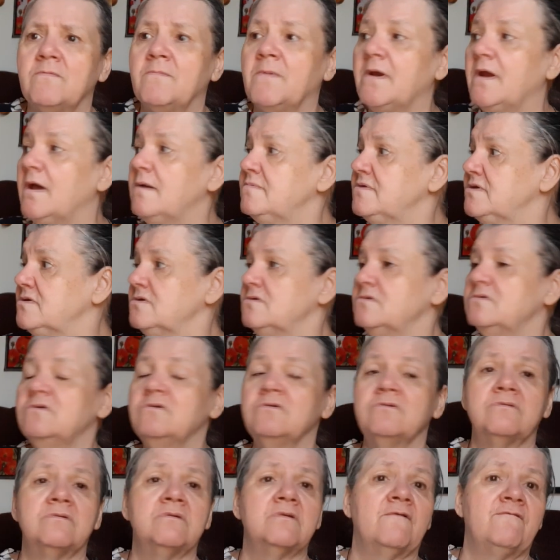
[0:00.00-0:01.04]
but I'm still
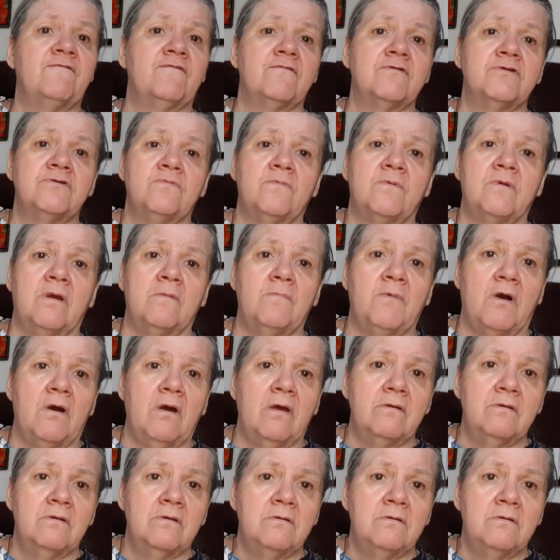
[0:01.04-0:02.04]
using the first one I bought,